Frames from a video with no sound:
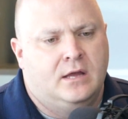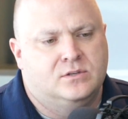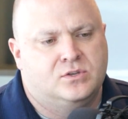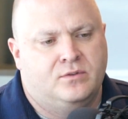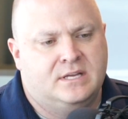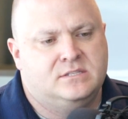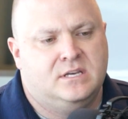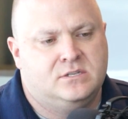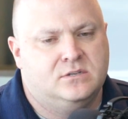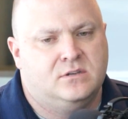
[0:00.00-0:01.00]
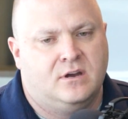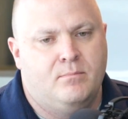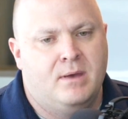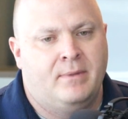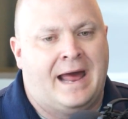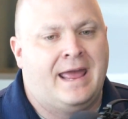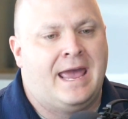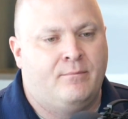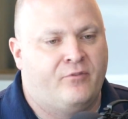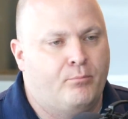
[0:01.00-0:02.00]
And so that's just a commitment I
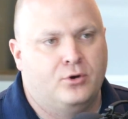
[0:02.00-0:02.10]
had from